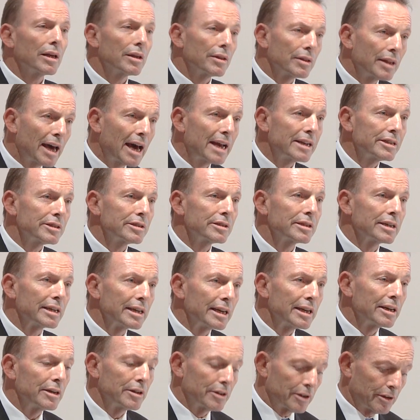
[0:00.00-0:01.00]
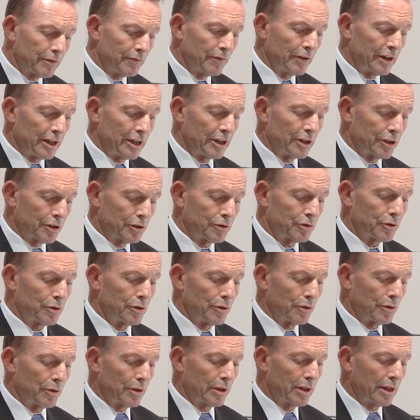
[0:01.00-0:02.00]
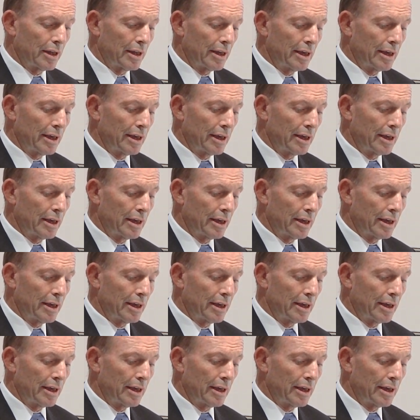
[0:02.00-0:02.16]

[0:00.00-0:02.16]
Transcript: That's the inconvenient truth